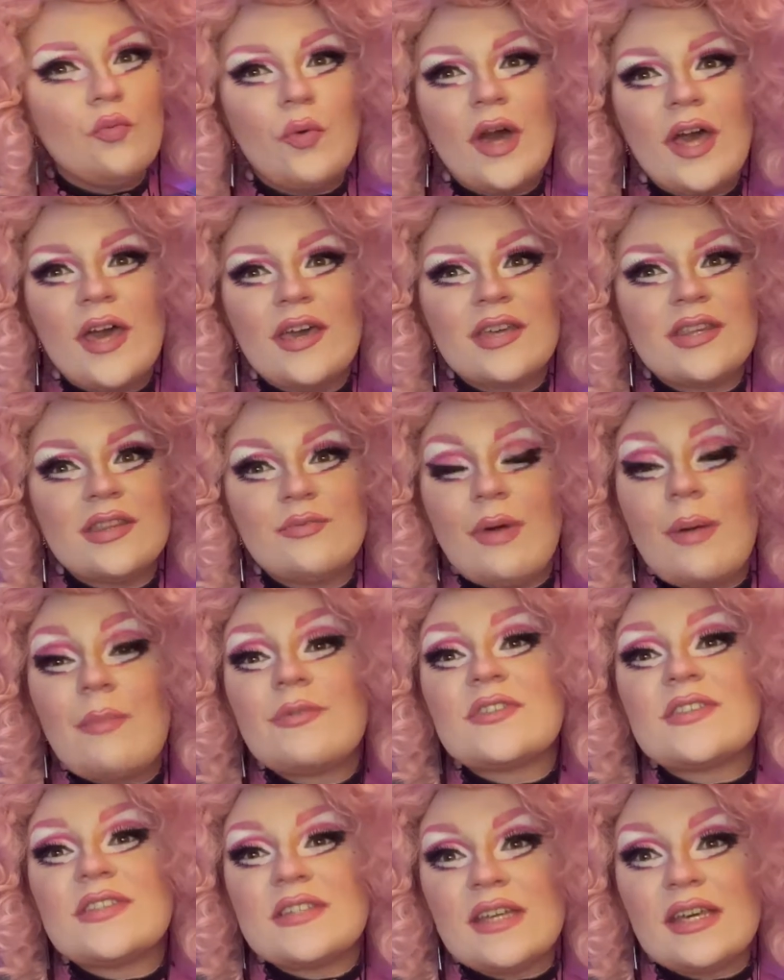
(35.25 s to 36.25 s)
way in the
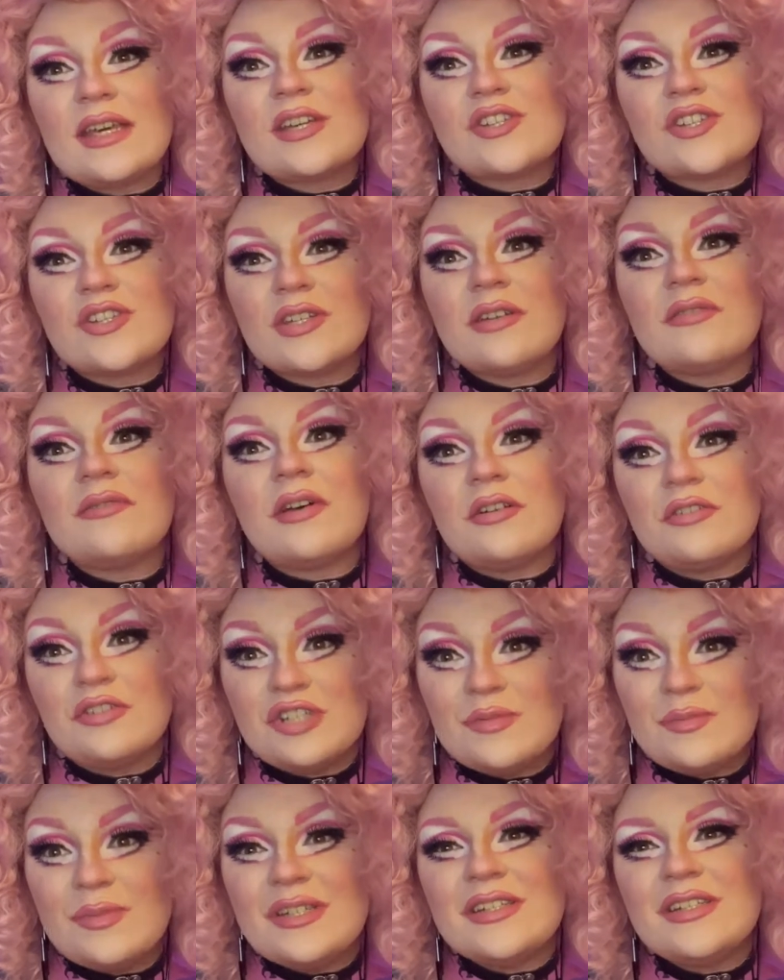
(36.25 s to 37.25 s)
representation of
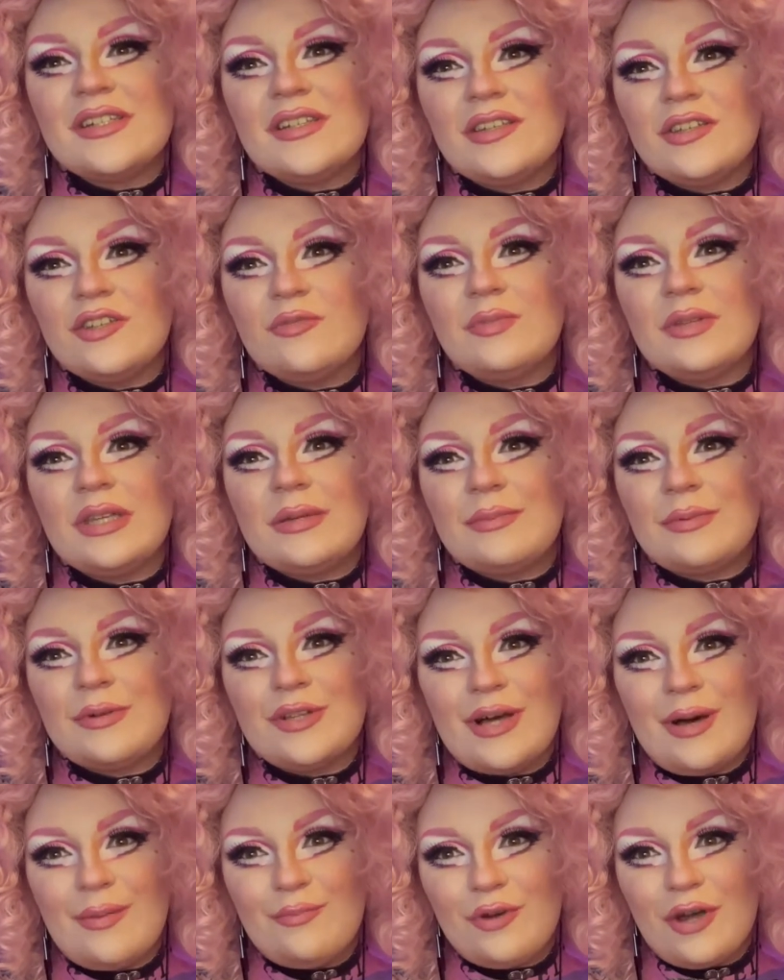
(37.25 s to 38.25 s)
LGBTQ people
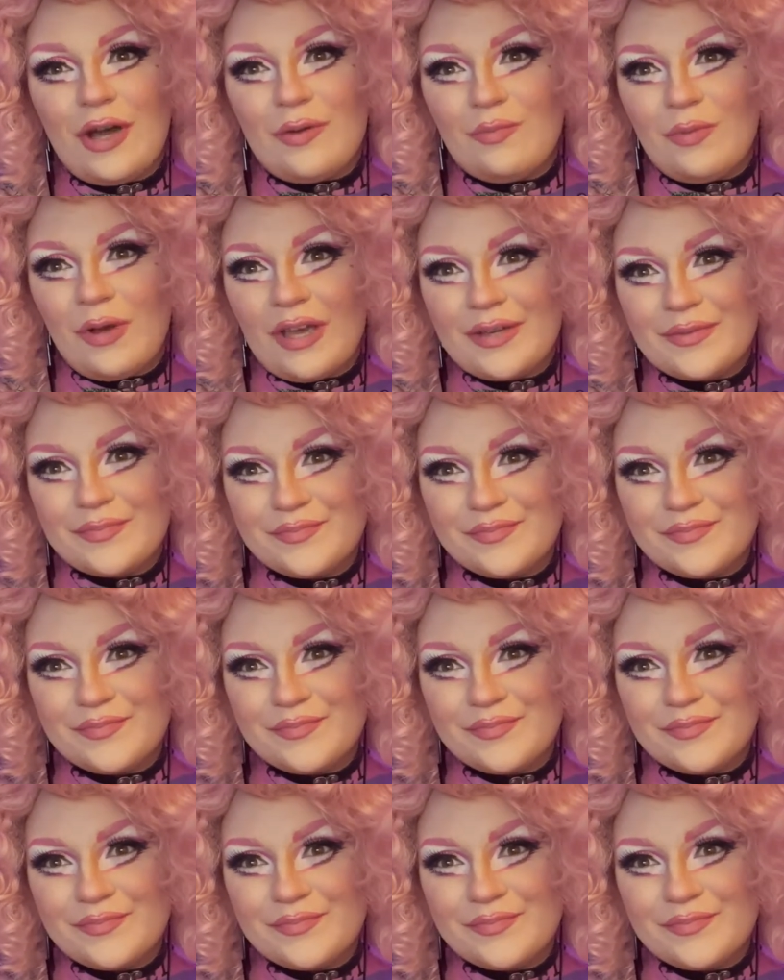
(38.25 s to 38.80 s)
on Broadway.